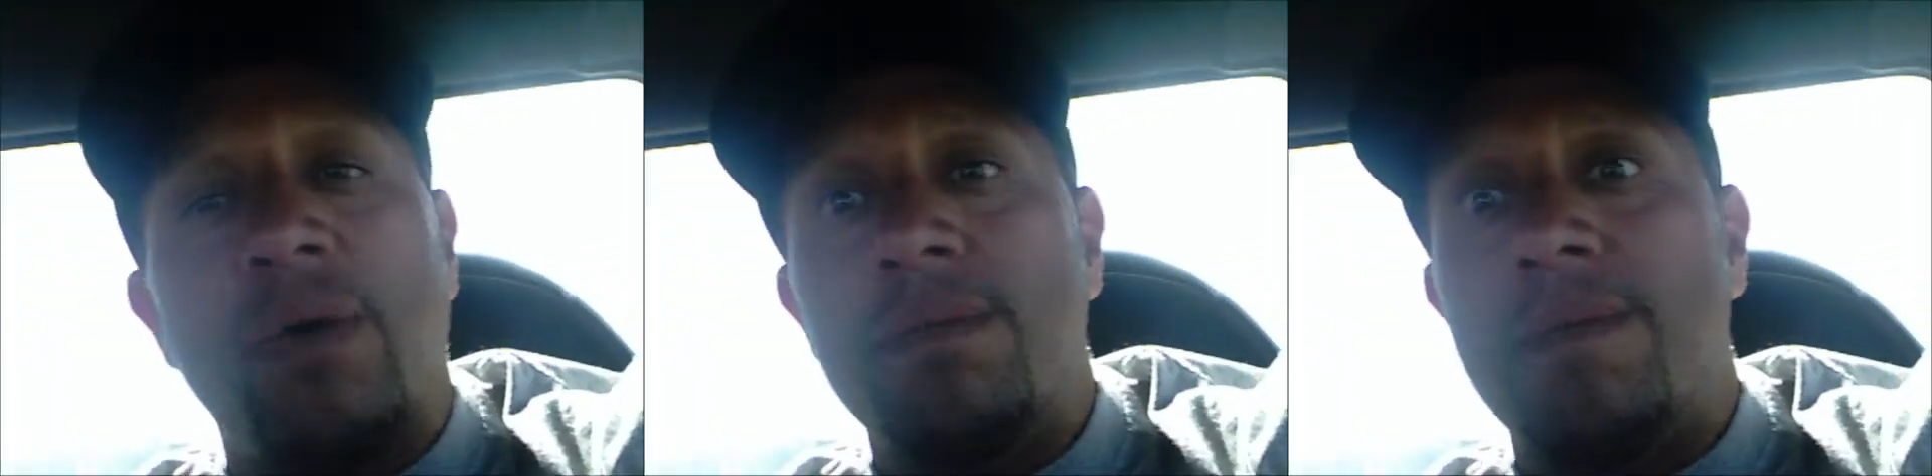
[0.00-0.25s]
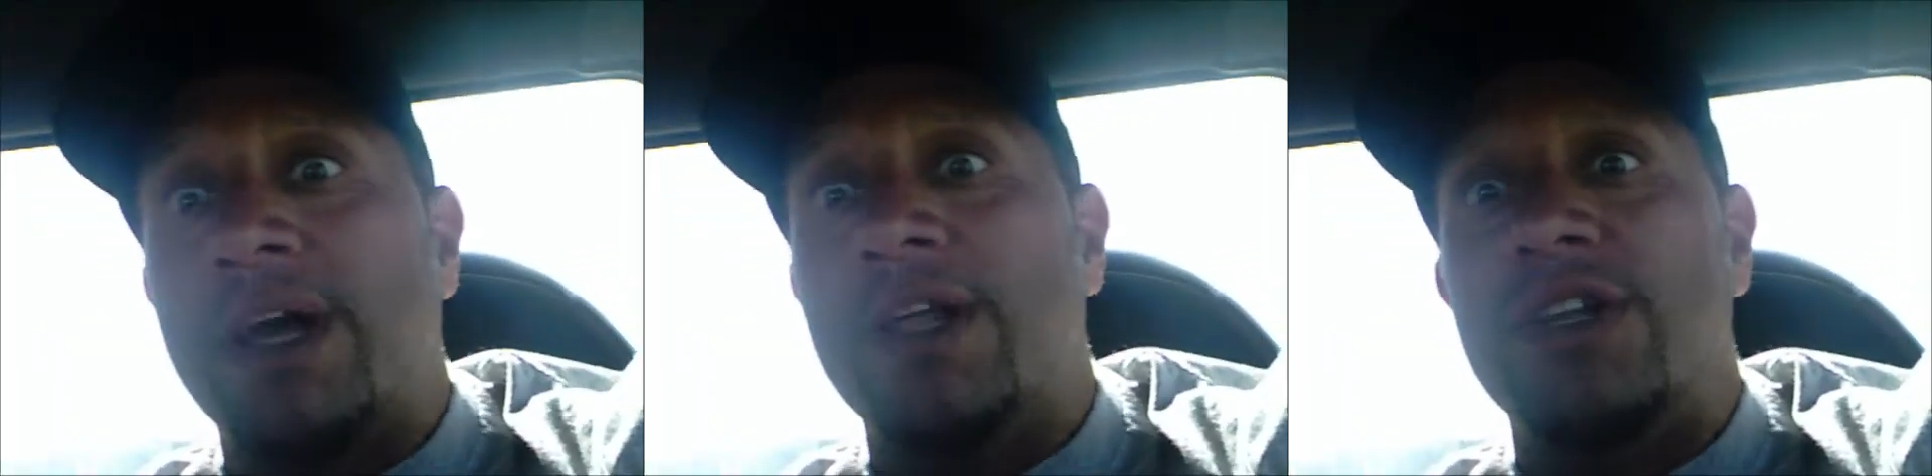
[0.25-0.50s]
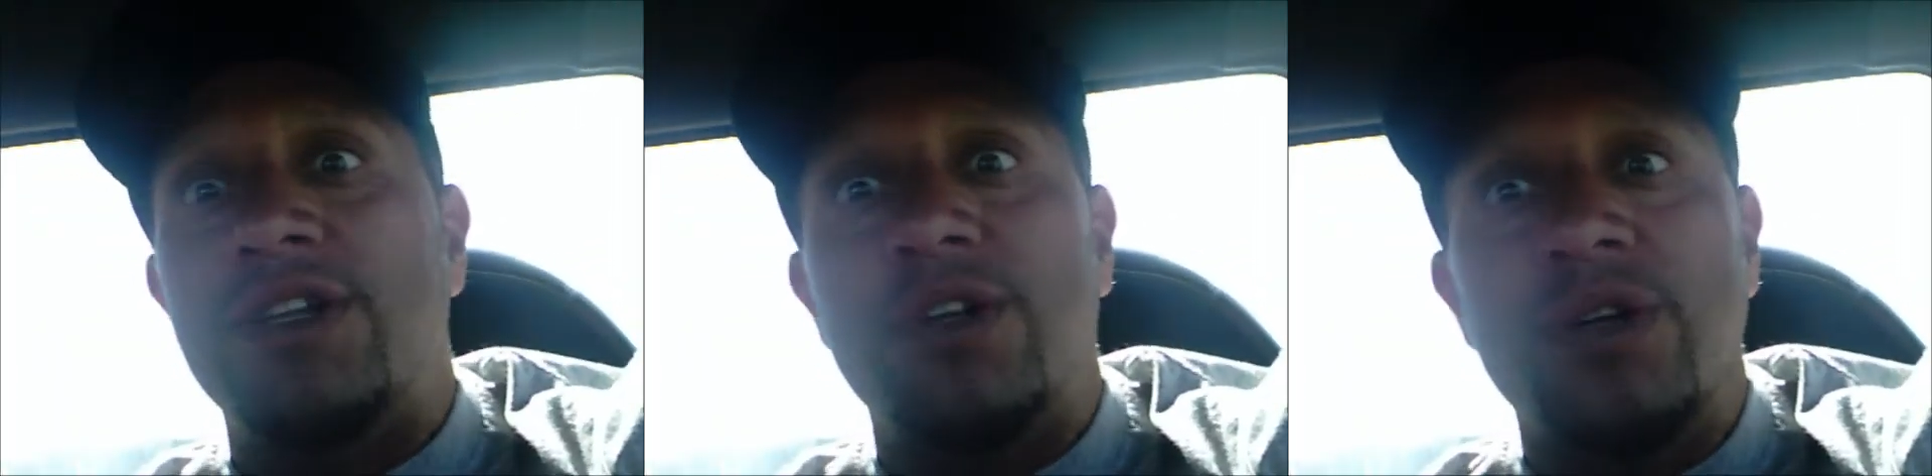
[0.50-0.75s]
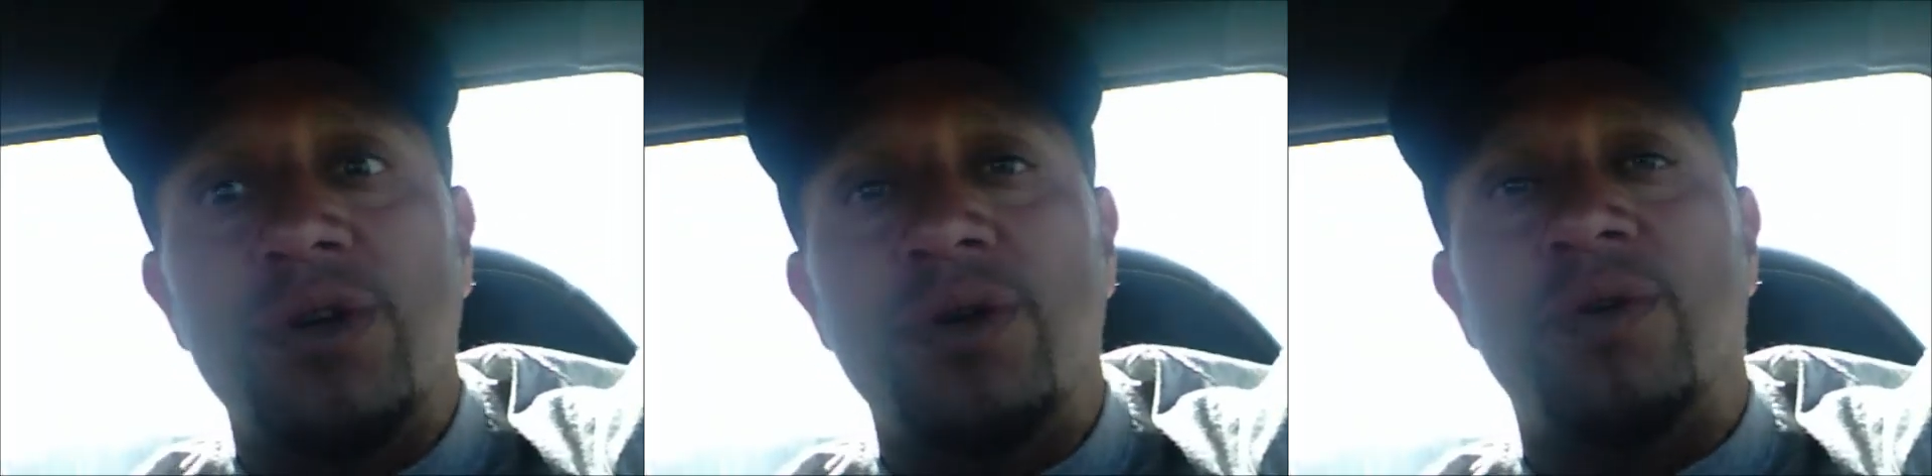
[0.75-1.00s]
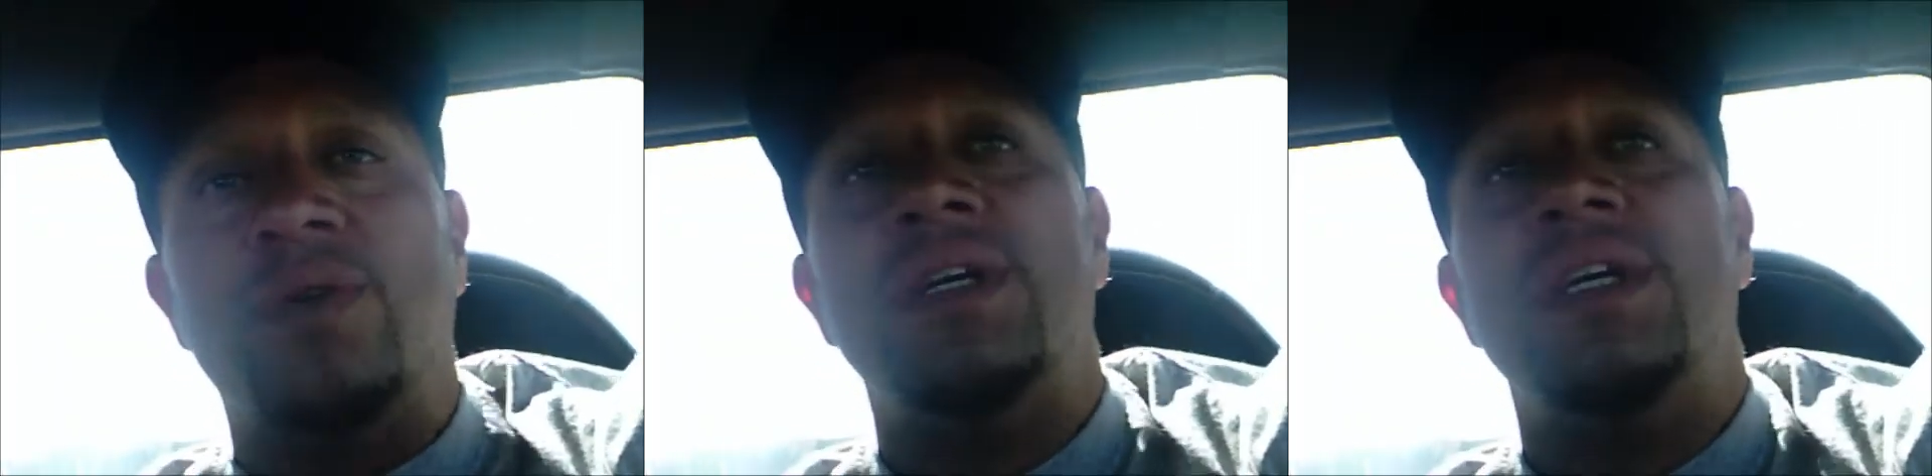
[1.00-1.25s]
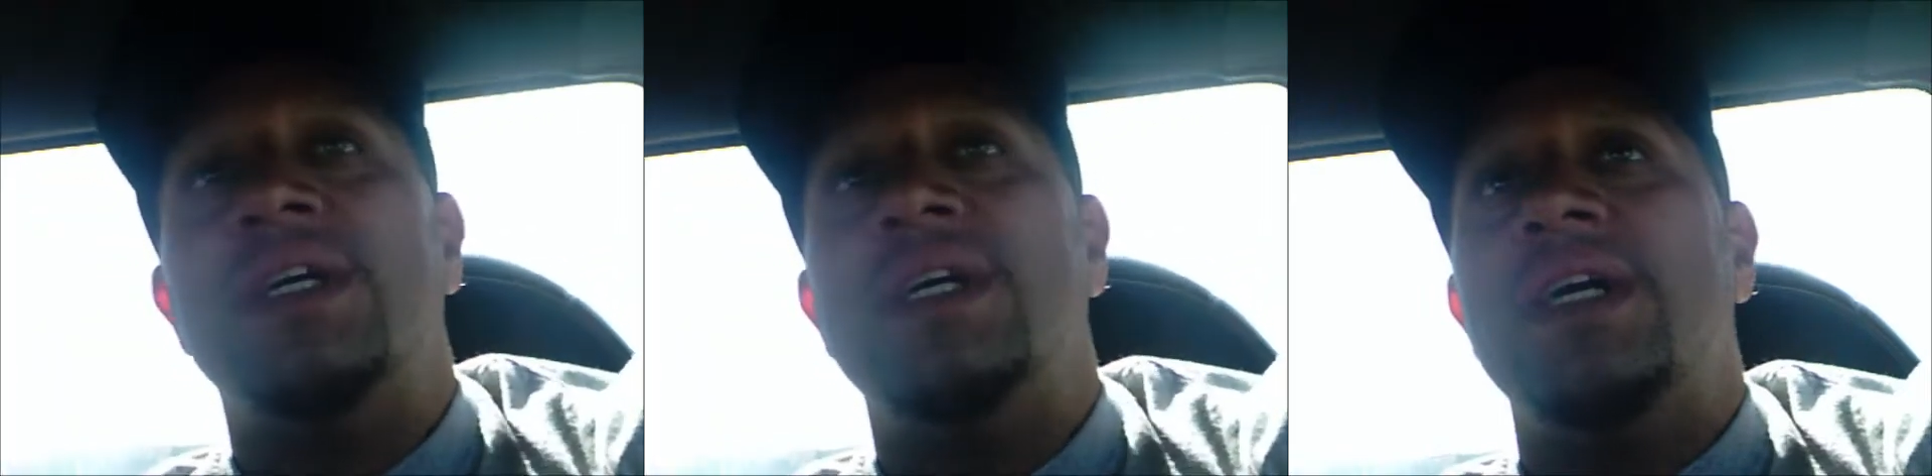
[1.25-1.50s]
am I going to do?
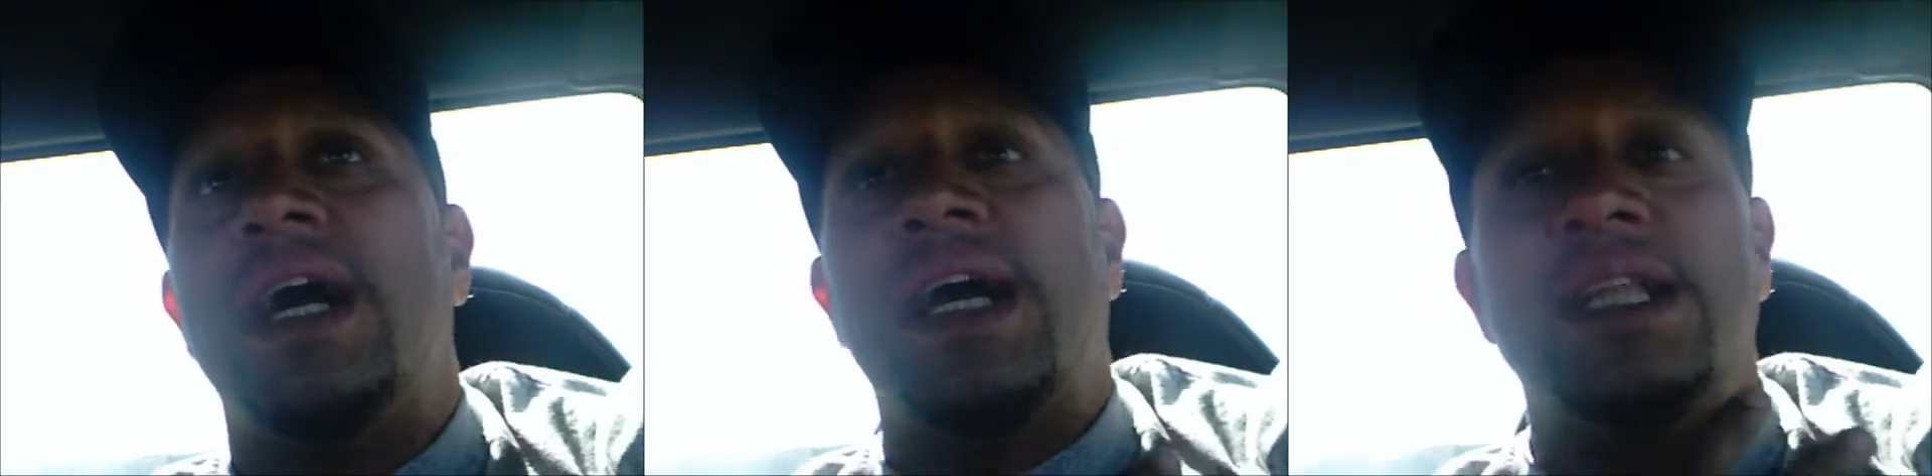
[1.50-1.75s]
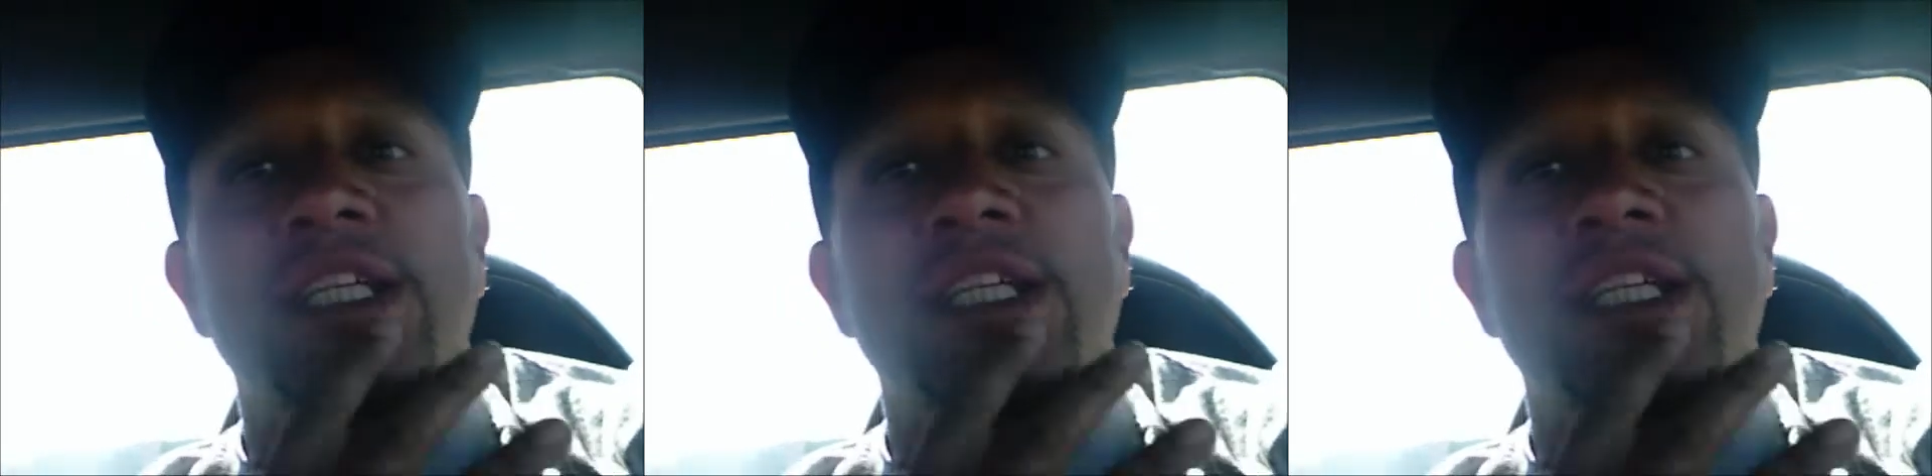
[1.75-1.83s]
I got